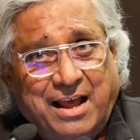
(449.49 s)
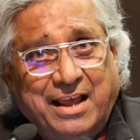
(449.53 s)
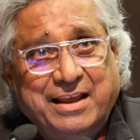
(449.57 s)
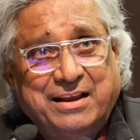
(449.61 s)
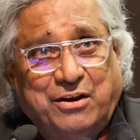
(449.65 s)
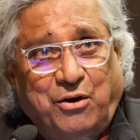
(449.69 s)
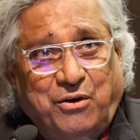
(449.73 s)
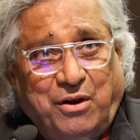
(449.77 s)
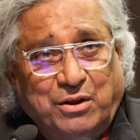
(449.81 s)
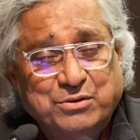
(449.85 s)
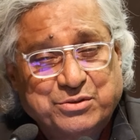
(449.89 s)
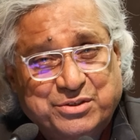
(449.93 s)
I
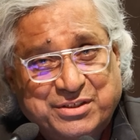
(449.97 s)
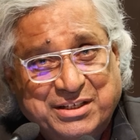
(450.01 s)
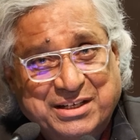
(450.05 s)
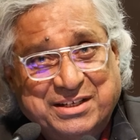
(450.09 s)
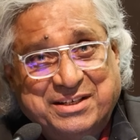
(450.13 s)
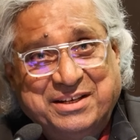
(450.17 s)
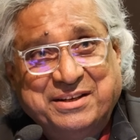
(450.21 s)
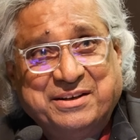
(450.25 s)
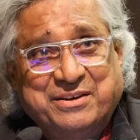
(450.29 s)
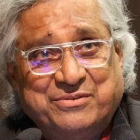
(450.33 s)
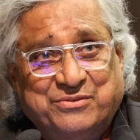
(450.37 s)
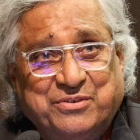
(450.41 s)

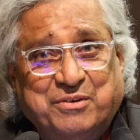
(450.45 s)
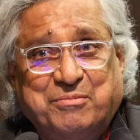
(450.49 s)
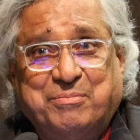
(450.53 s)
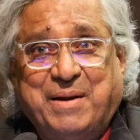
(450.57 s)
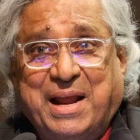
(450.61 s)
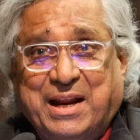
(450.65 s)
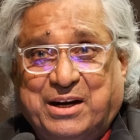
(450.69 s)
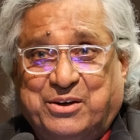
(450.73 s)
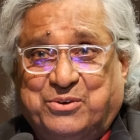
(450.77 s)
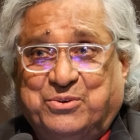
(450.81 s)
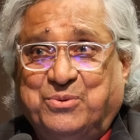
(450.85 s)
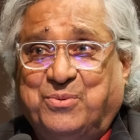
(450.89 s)
constantly refer
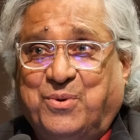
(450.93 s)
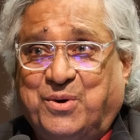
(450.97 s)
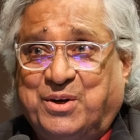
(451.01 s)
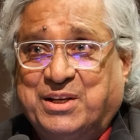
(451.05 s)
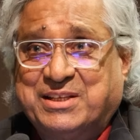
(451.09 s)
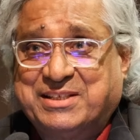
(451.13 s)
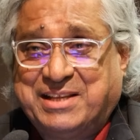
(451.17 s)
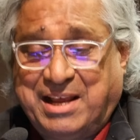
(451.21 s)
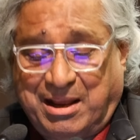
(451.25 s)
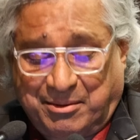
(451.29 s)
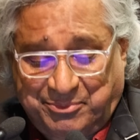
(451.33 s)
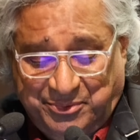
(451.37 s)
back to what
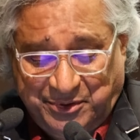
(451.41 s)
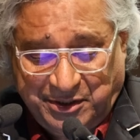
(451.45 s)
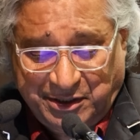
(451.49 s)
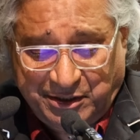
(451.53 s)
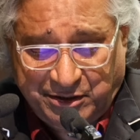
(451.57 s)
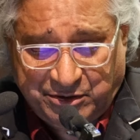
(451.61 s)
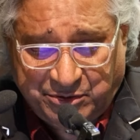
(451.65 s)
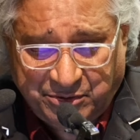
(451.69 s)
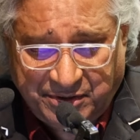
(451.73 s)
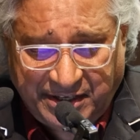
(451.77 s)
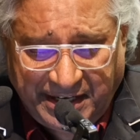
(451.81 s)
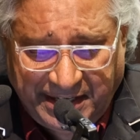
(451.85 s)
is
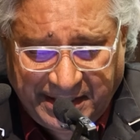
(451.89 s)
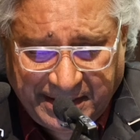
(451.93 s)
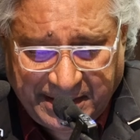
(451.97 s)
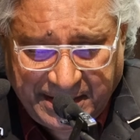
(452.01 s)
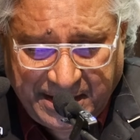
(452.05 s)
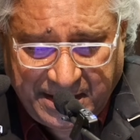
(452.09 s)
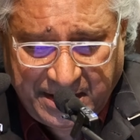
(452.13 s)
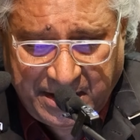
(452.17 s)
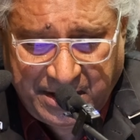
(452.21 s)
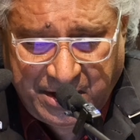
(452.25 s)
happening today,